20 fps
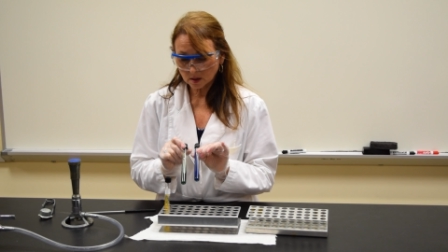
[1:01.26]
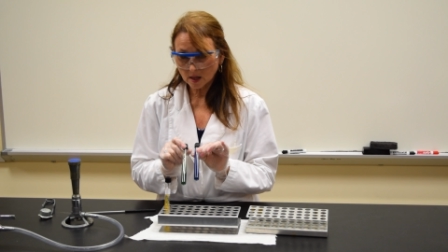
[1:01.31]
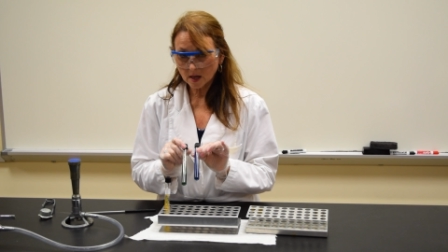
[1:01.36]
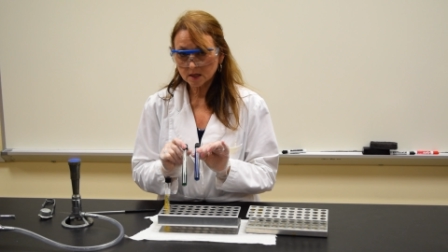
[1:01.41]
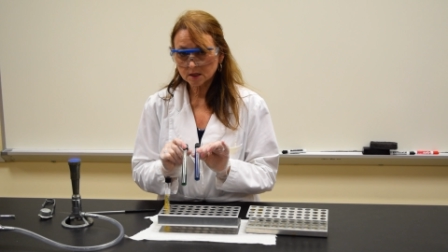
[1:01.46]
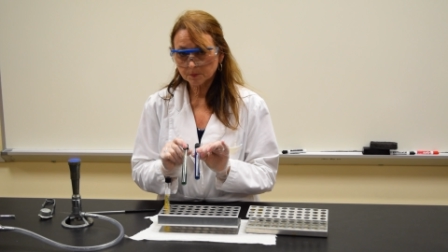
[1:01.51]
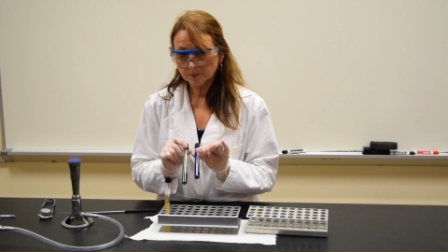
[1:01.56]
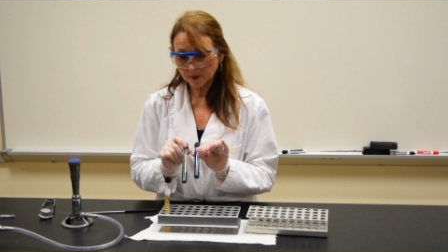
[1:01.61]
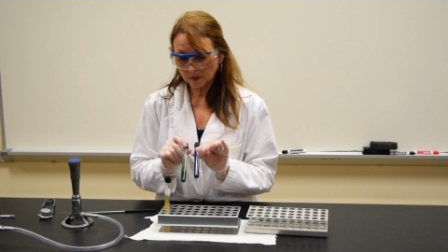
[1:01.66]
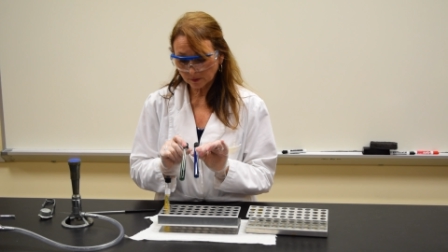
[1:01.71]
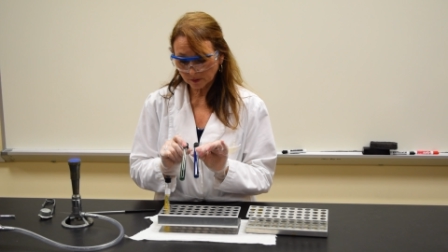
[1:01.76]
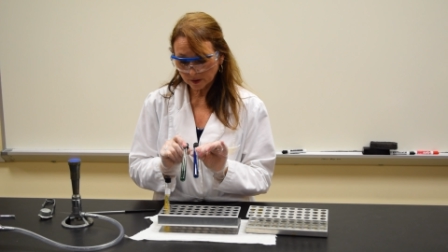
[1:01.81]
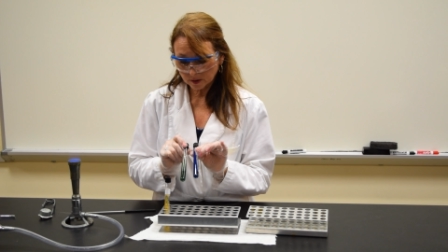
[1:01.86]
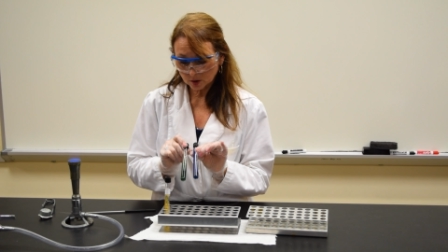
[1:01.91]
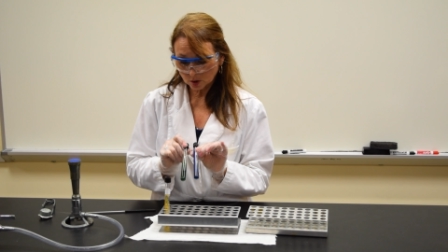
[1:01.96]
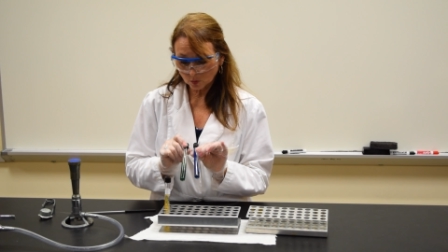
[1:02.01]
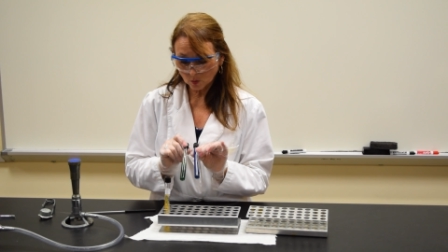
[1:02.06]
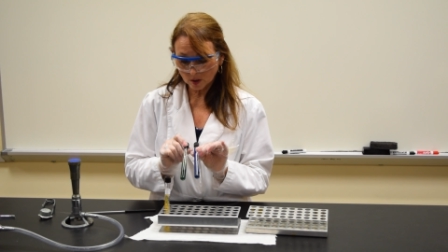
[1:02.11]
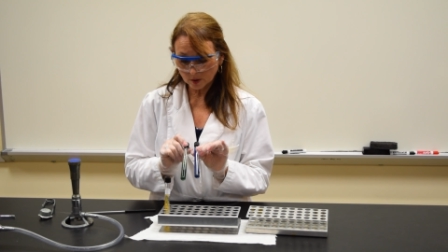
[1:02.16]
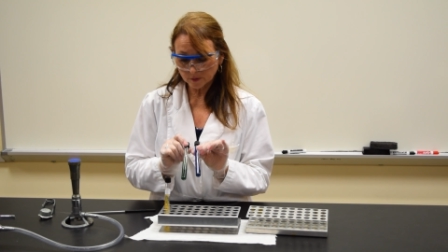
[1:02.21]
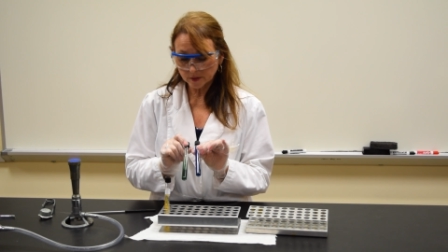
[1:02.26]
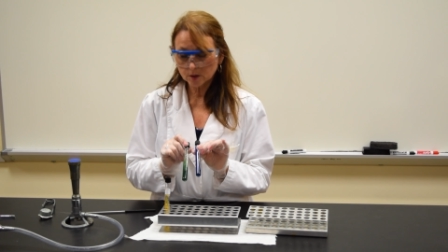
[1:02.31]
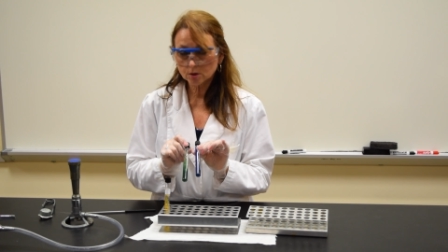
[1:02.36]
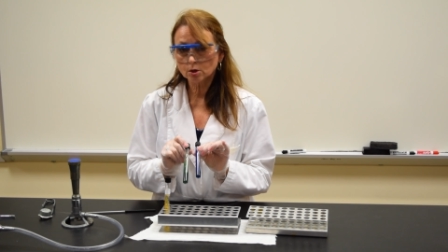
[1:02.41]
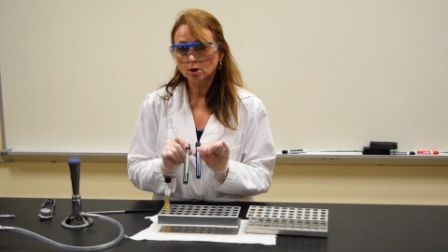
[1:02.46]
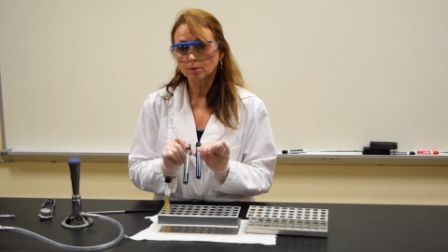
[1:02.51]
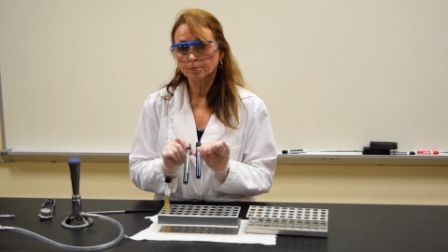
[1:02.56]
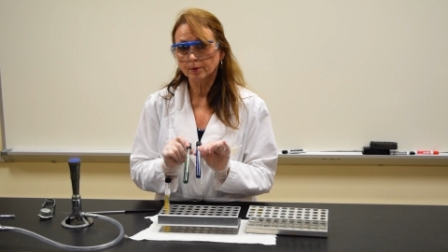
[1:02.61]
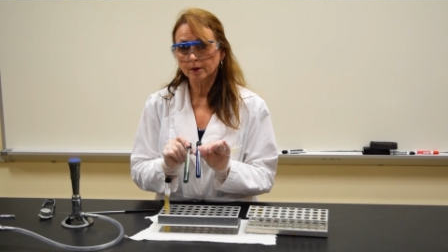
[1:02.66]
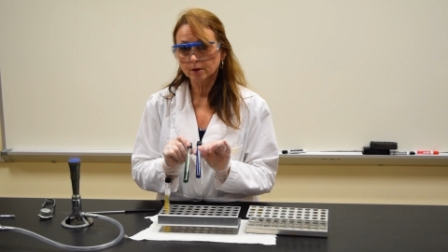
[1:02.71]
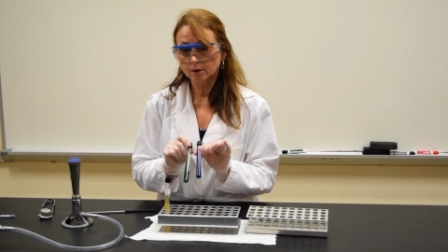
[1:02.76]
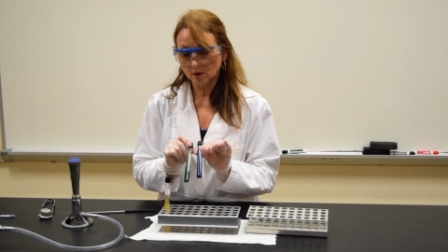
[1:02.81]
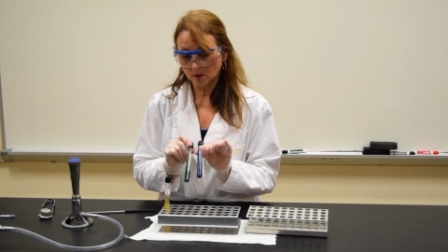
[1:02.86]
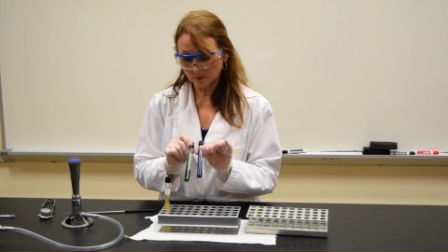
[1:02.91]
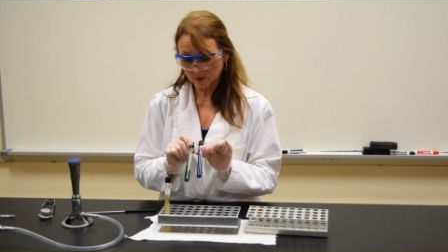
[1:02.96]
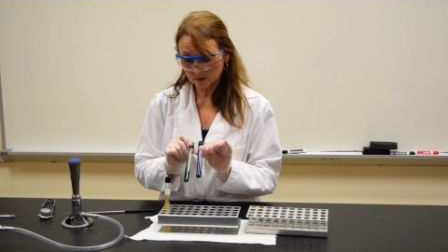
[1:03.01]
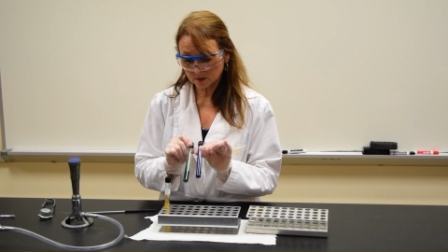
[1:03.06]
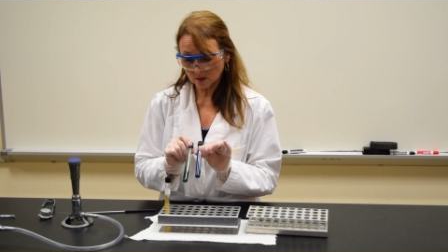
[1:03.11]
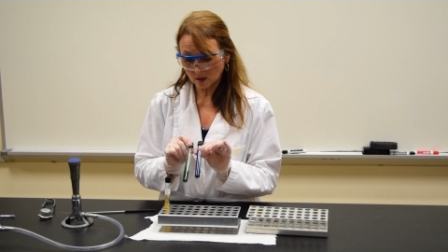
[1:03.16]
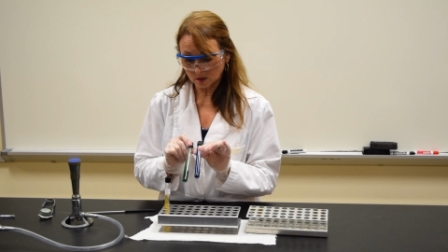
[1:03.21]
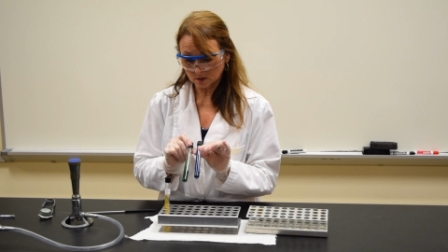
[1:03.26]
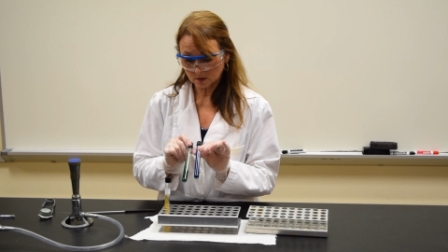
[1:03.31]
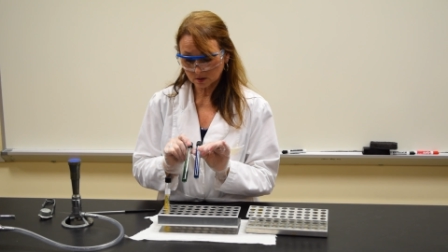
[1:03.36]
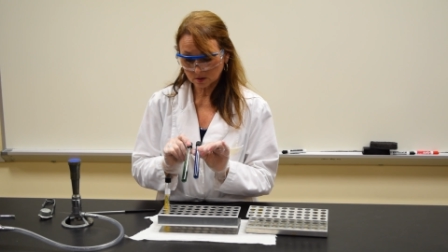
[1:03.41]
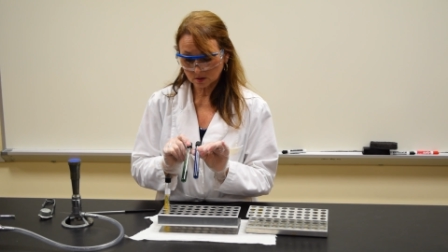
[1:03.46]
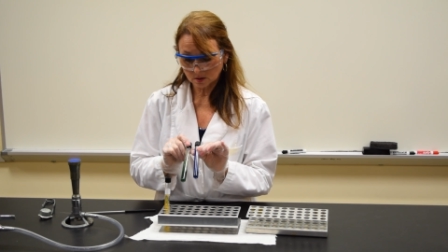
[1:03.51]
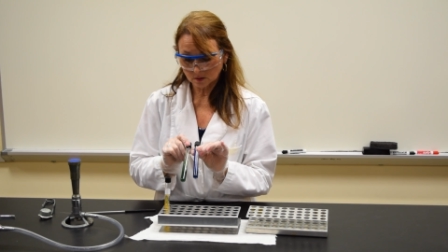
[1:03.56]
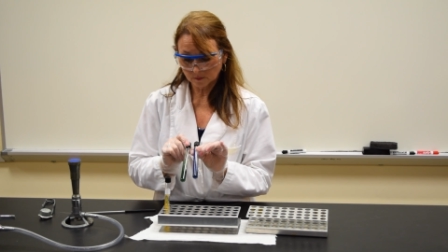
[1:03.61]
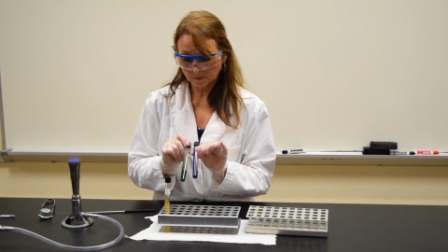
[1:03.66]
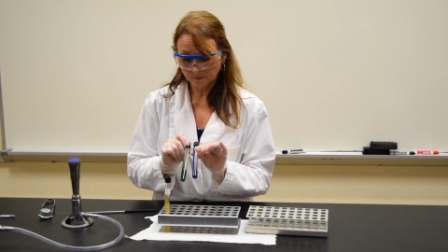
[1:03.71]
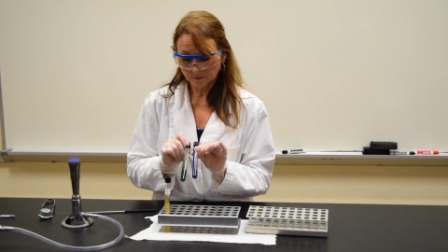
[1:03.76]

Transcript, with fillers: class period, you want to interpret your results.